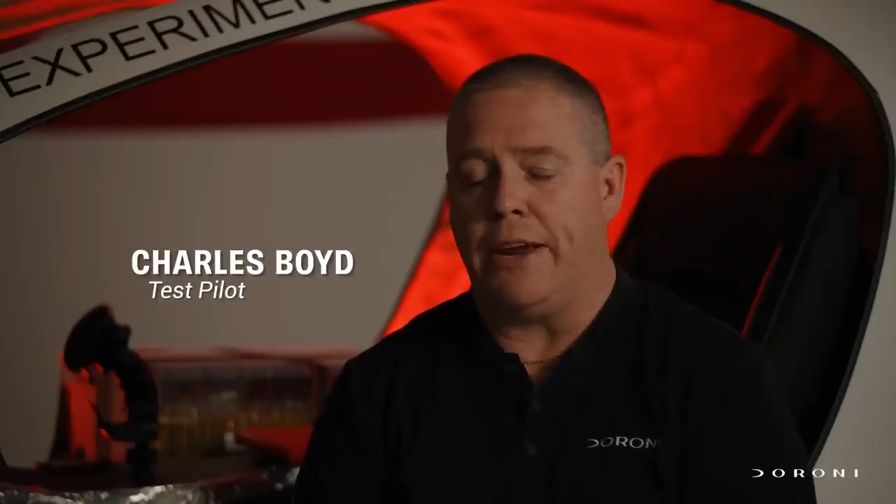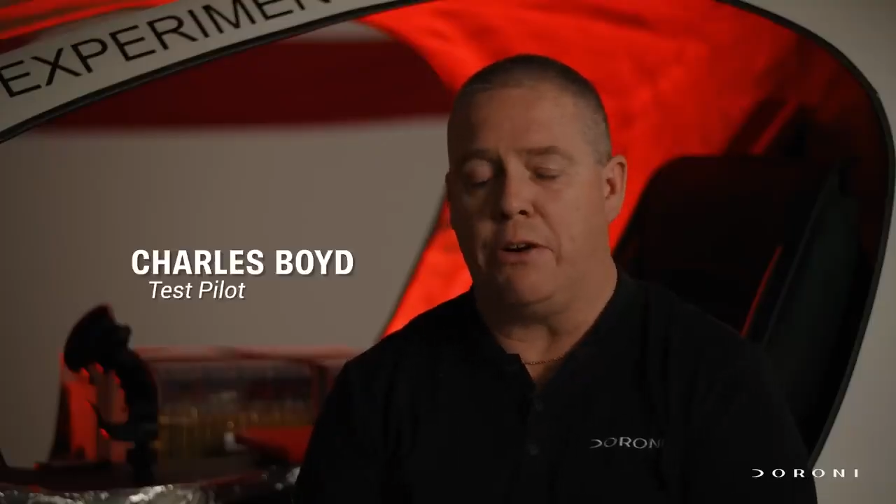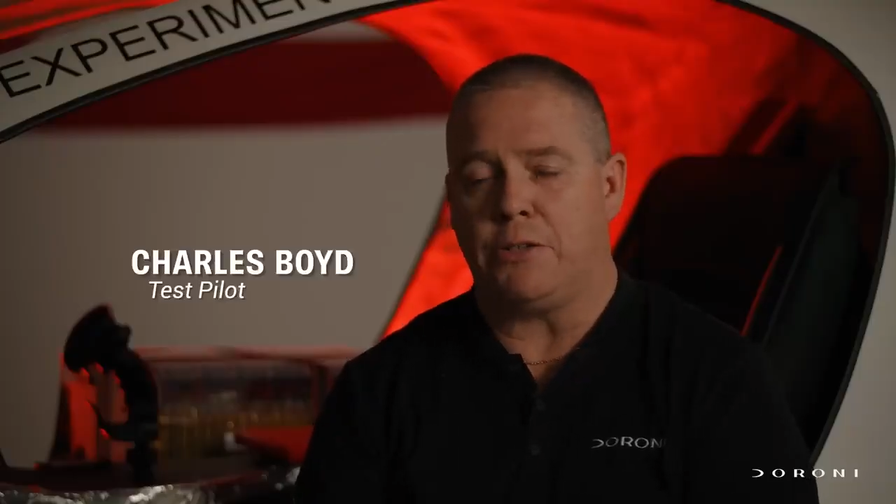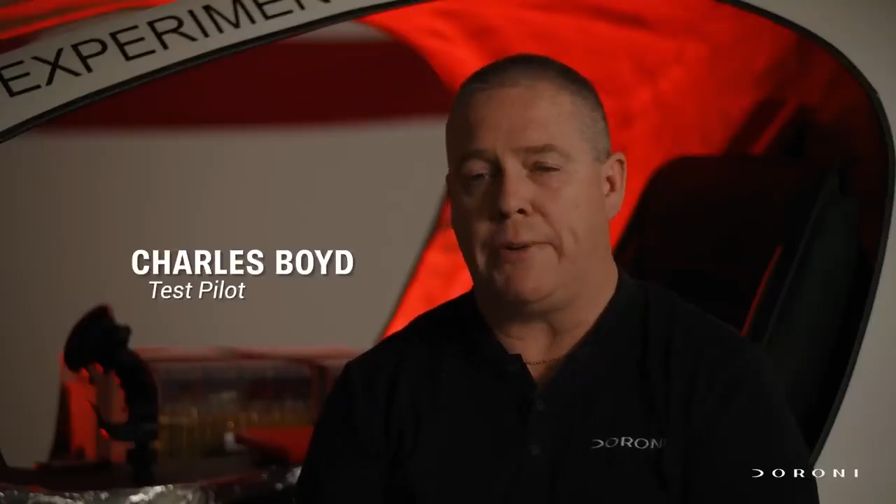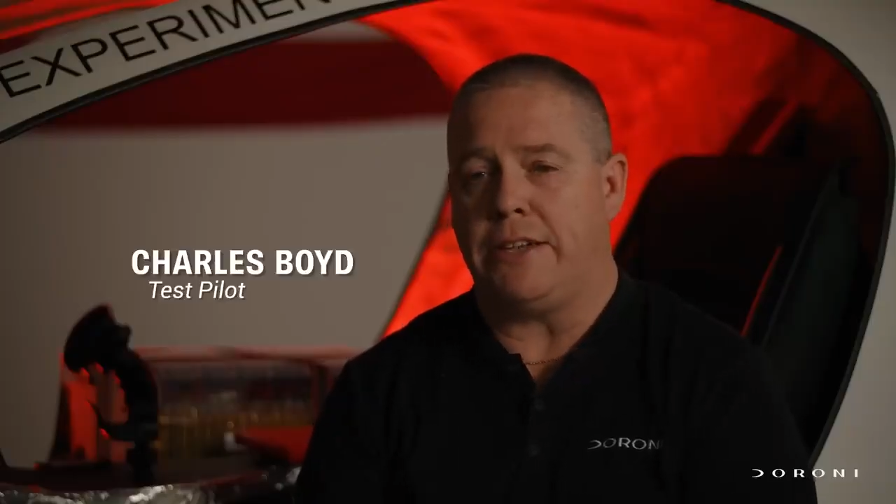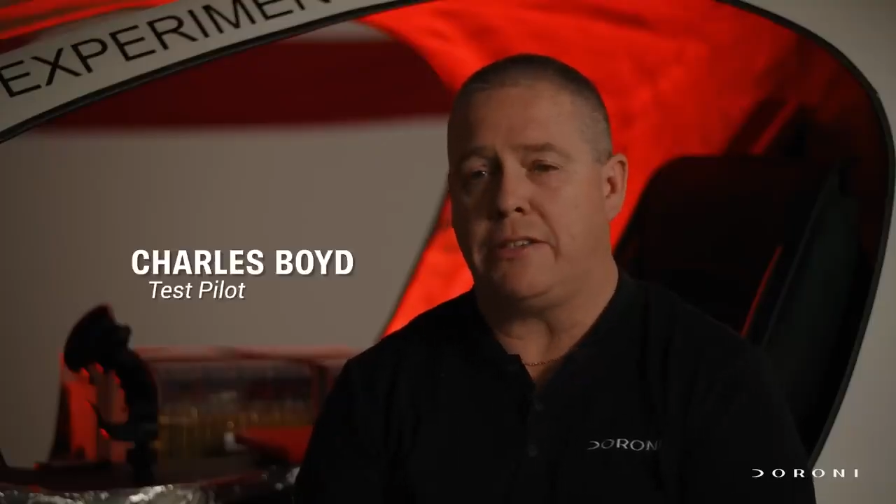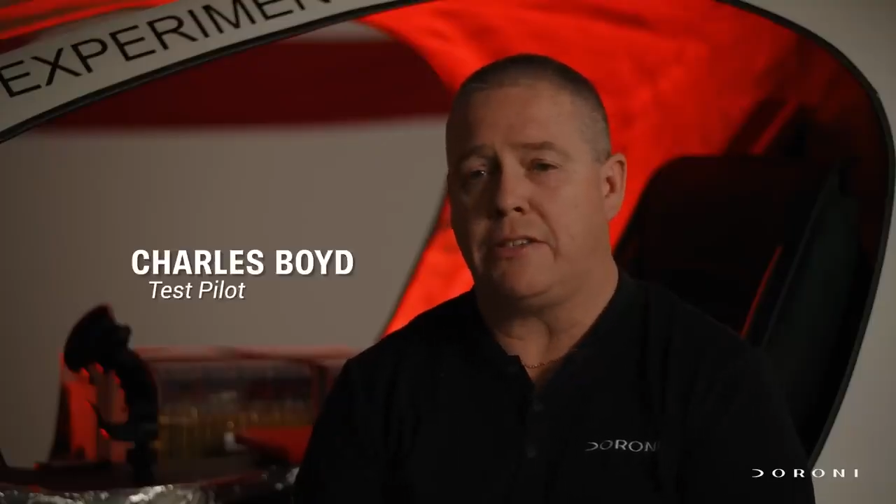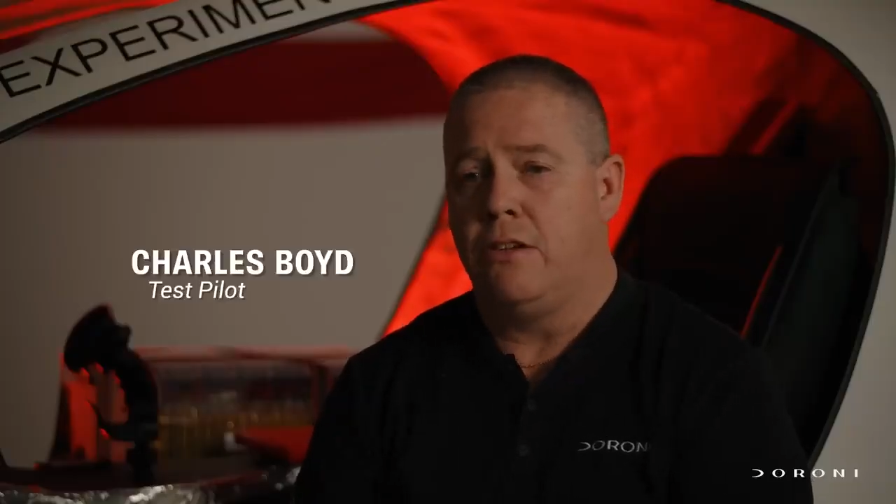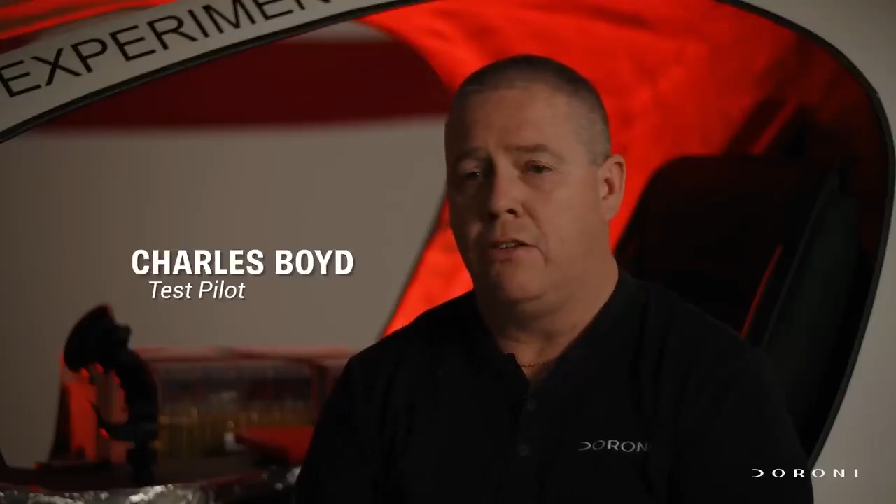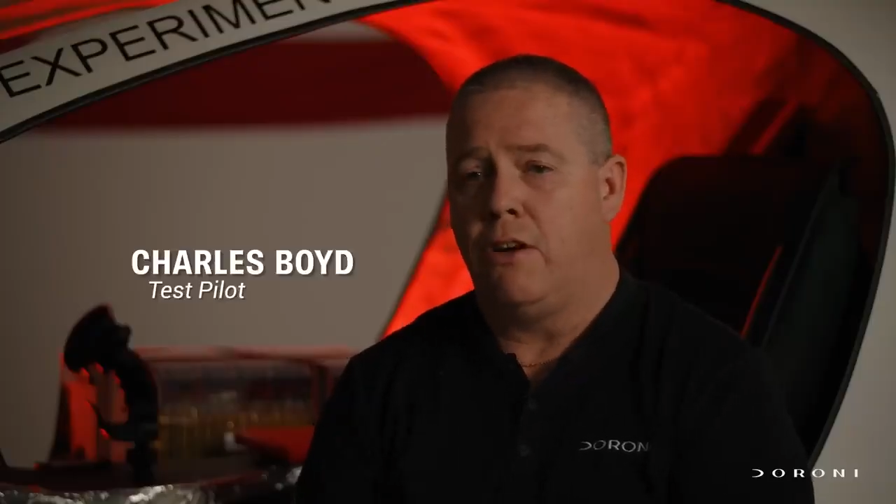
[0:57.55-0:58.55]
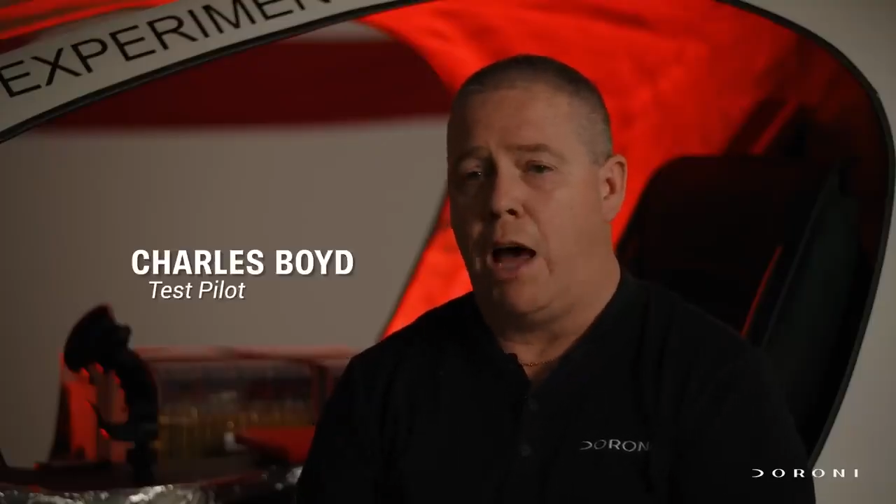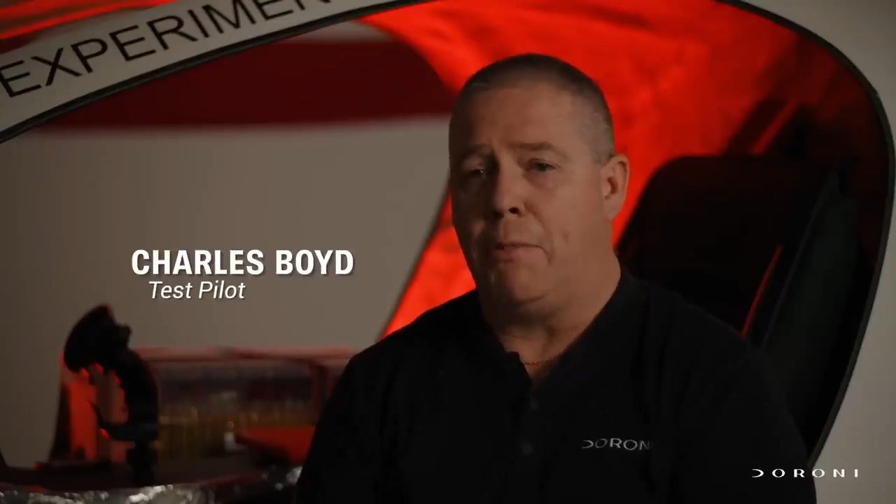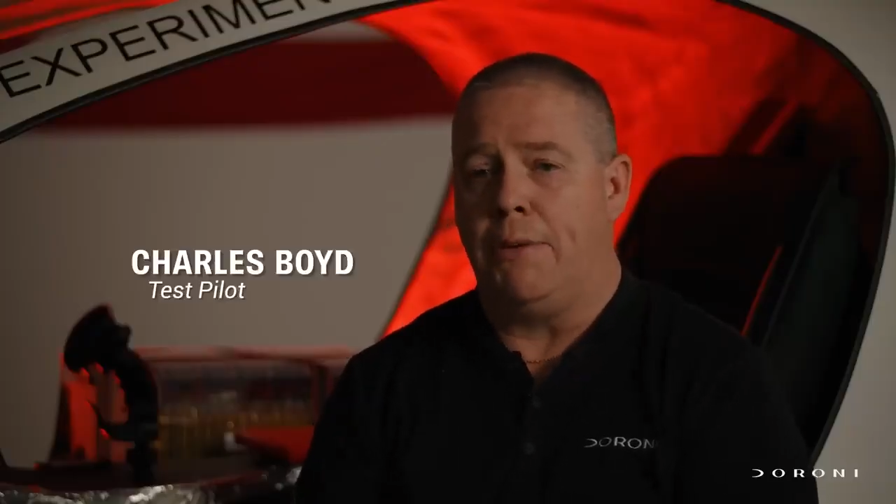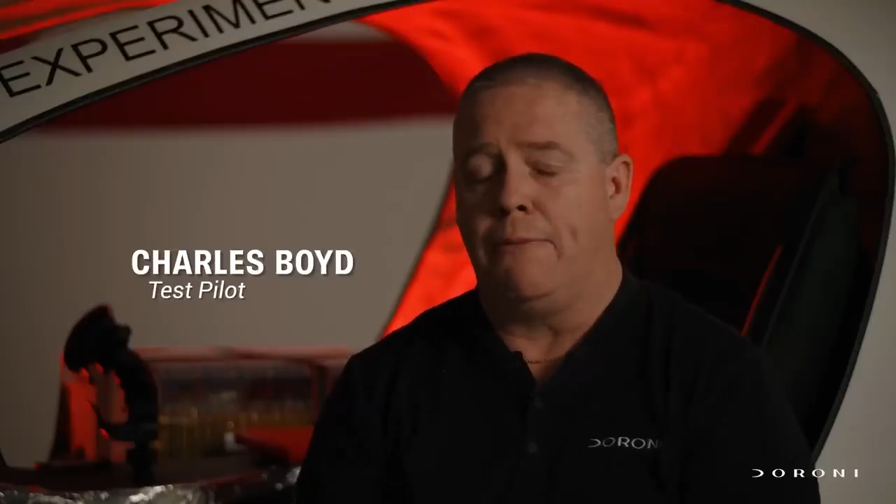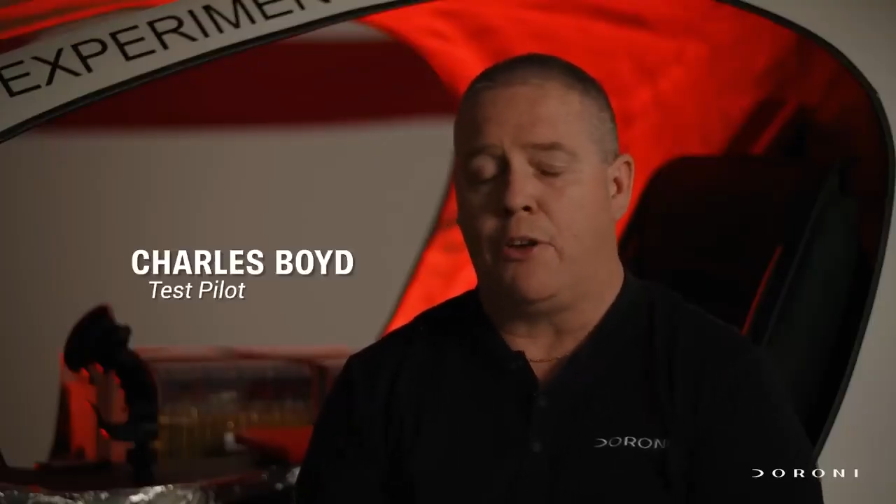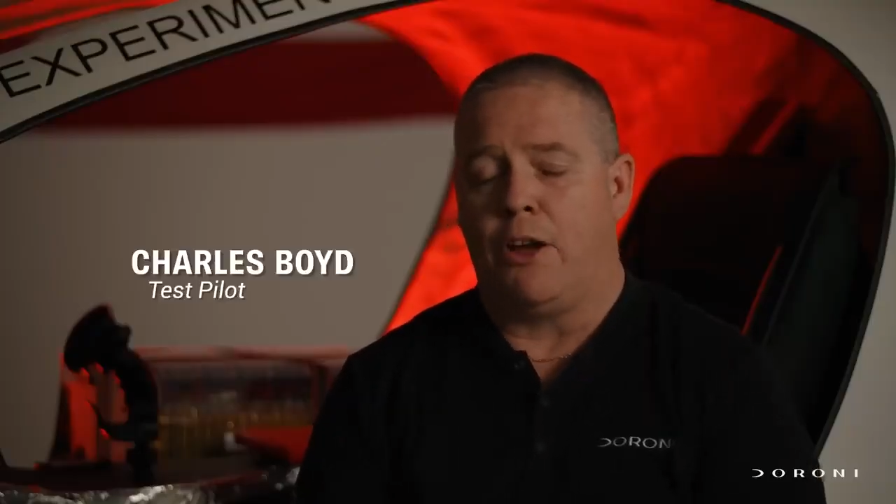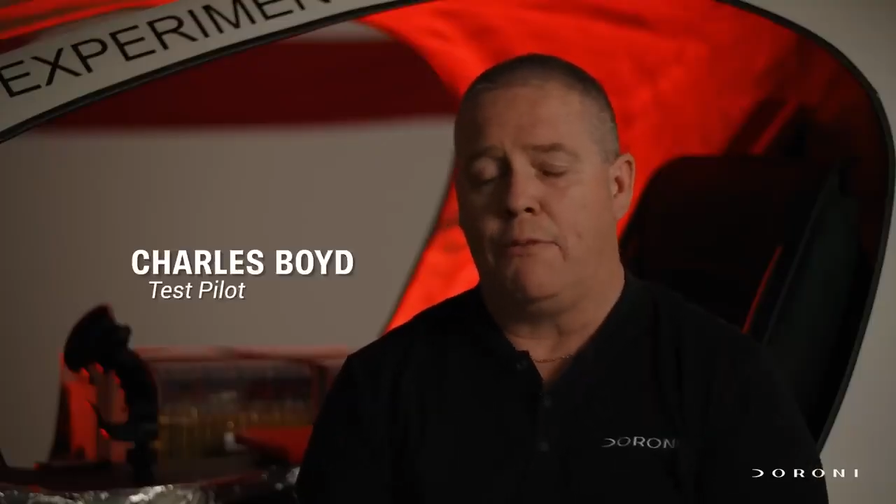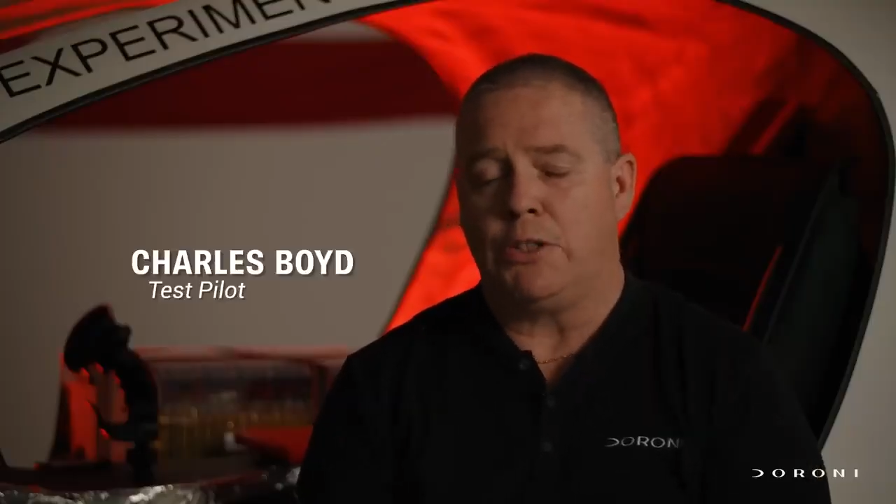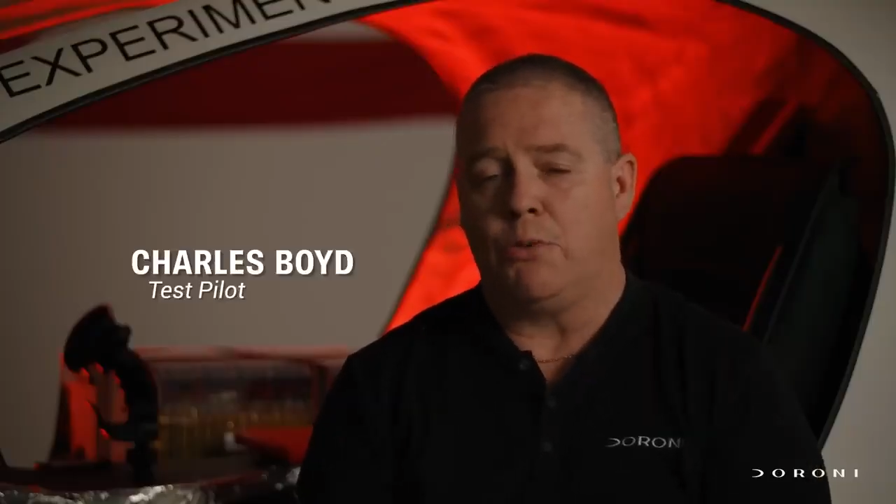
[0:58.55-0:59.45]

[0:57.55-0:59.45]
Aerospace. I've been involved with